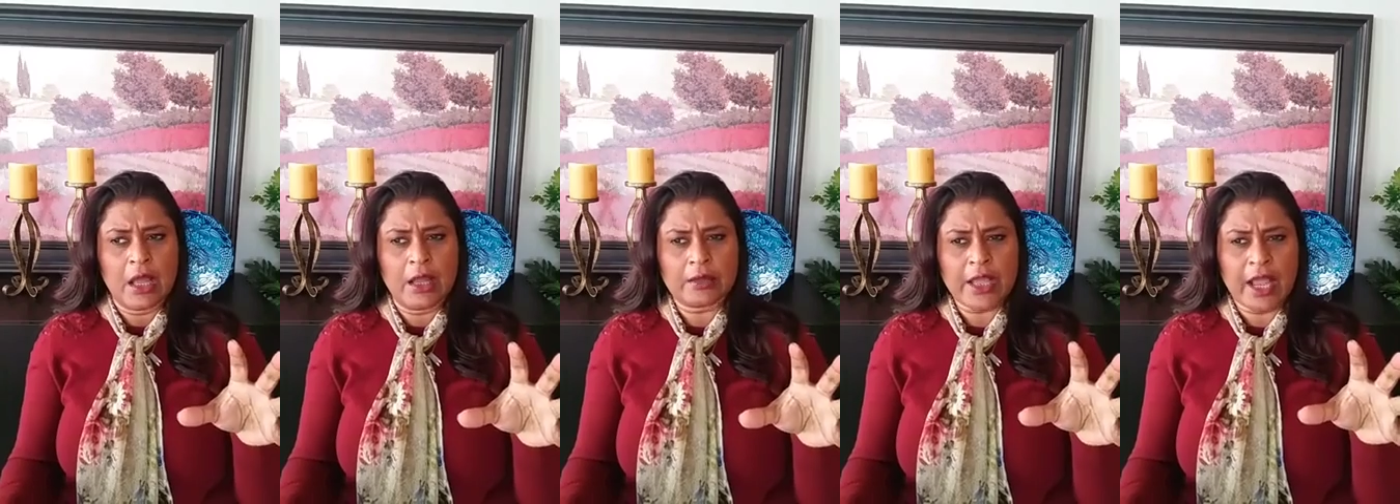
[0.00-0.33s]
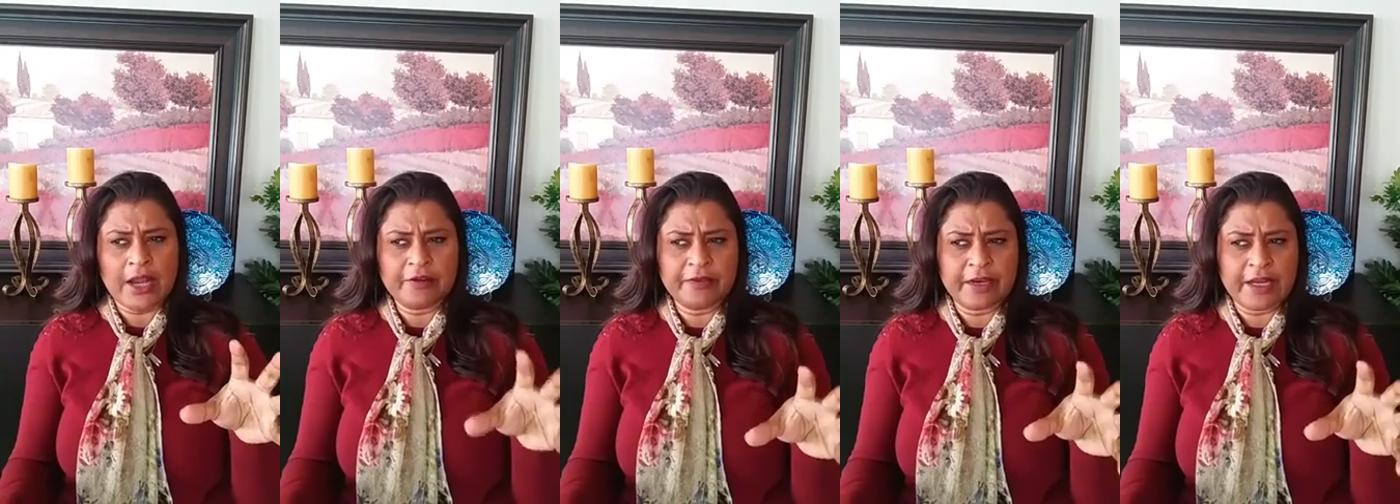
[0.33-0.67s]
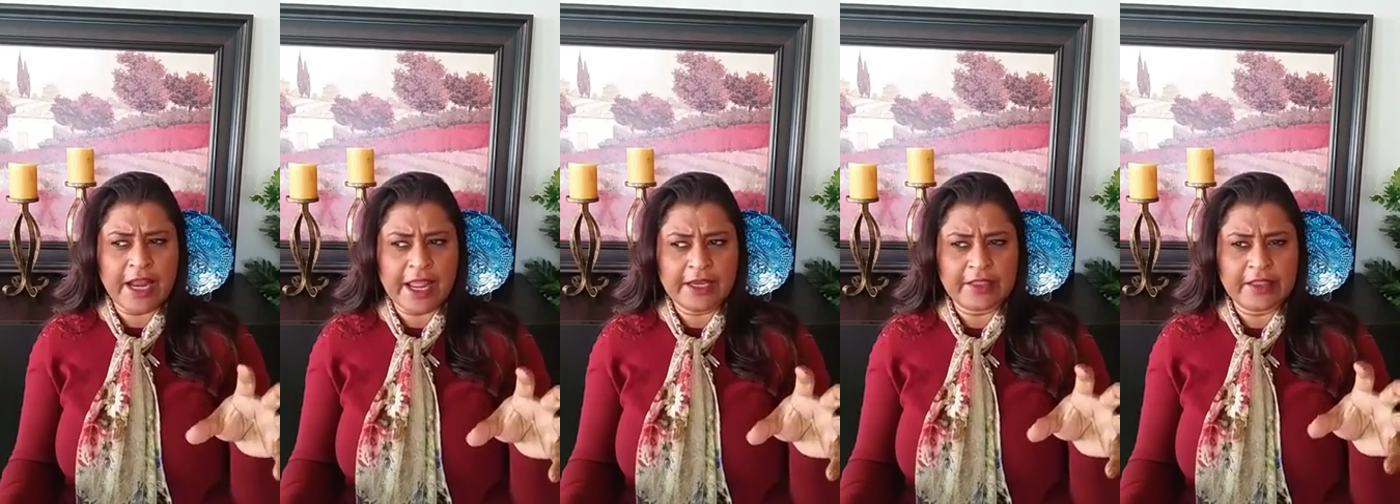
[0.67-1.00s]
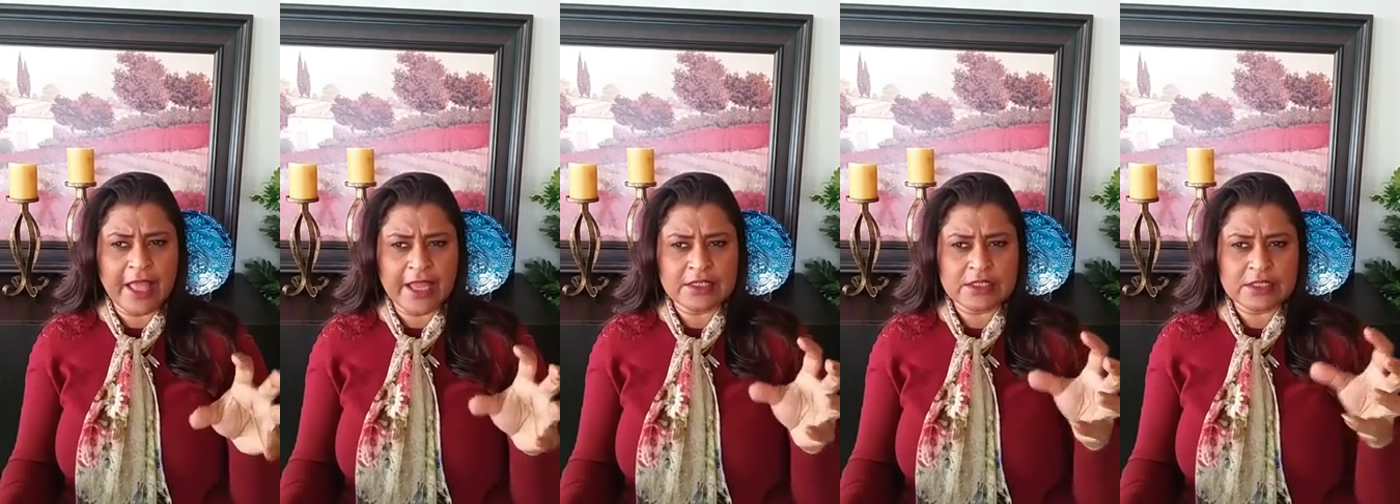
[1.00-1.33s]
kind of a light
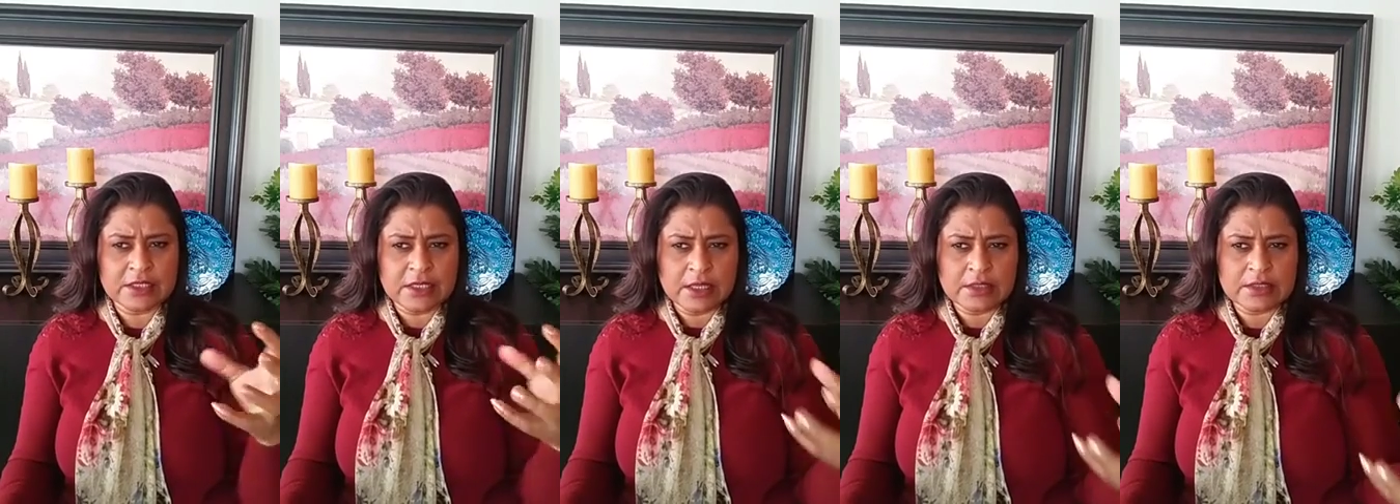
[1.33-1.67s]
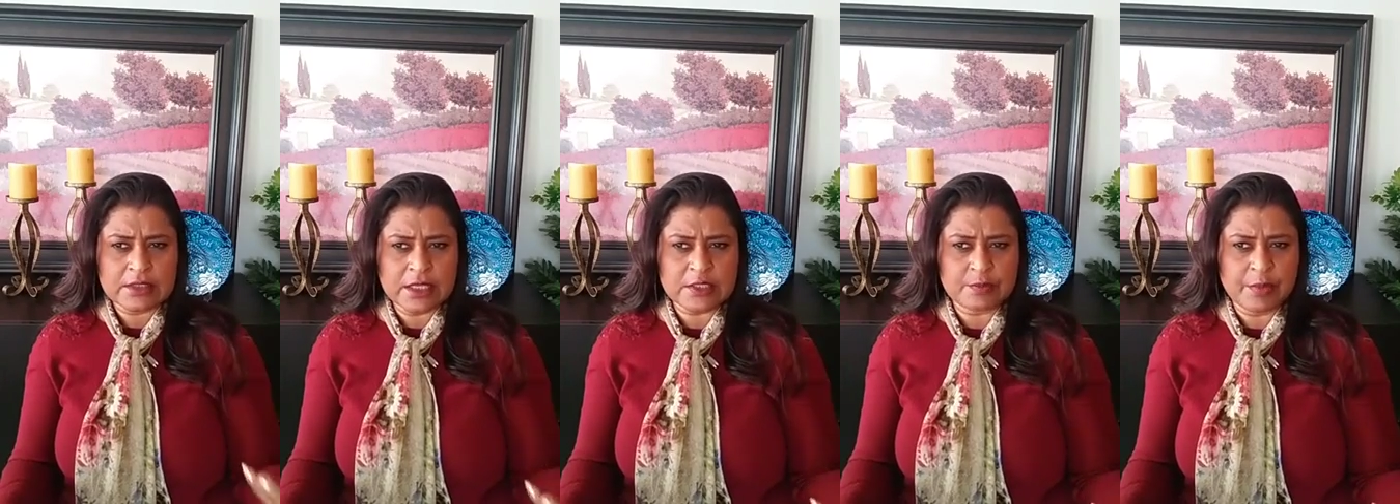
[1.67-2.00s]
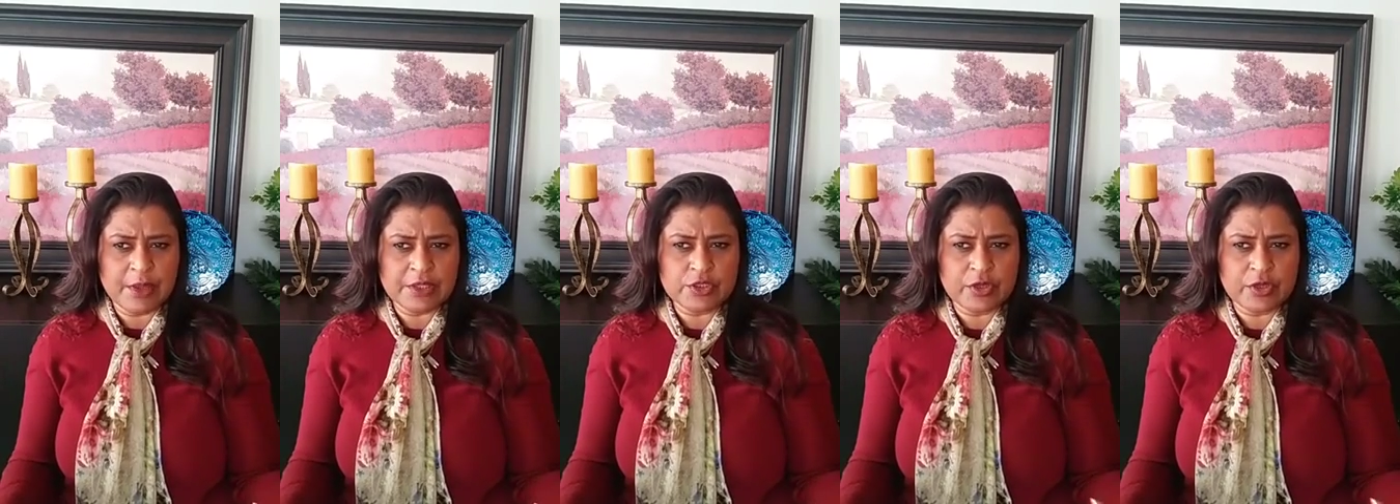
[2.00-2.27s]
that suspends.